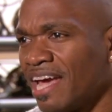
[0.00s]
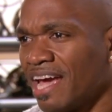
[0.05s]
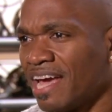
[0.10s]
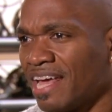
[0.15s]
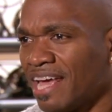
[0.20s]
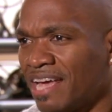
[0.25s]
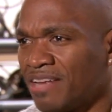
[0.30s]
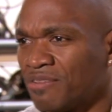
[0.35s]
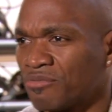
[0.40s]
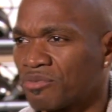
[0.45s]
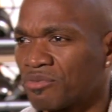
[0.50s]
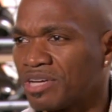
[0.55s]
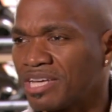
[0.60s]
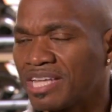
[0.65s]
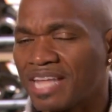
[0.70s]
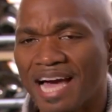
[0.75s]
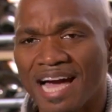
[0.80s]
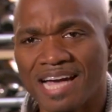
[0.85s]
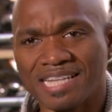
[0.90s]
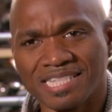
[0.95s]
and
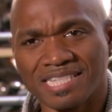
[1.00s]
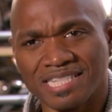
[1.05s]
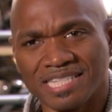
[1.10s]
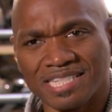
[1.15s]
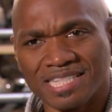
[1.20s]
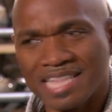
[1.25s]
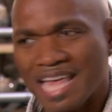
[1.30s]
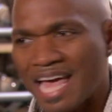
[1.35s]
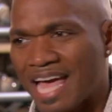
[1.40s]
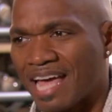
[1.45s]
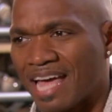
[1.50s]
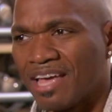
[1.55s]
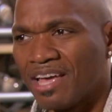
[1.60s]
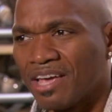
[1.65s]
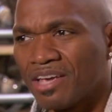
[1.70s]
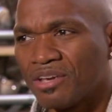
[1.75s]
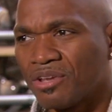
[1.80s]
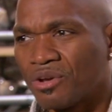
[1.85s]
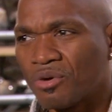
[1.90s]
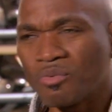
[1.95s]
realizing is that,
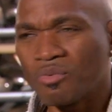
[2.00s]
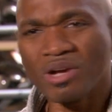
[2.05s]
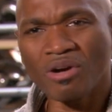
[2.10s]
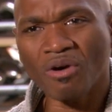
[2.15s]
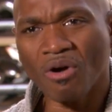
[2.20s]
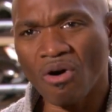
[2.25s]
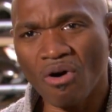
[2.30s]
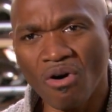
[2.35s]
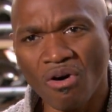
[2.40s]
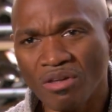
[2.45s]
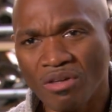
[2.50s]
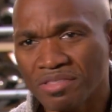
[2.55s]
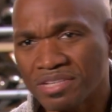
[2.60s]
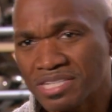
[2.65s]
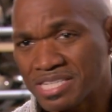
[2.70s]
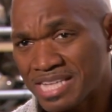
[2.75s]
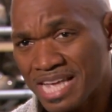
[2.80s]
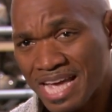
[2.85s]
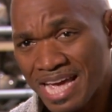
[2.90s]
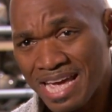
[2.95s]
you know, we're all the
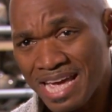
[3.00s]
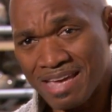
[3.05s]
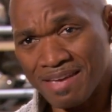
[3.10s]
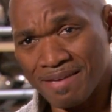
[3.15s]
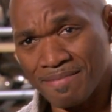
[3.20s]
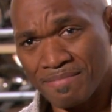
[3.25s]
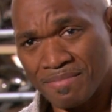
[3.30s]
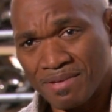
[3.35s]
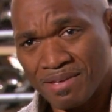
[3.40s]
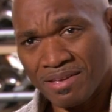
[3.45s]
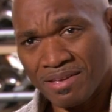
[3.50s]
same.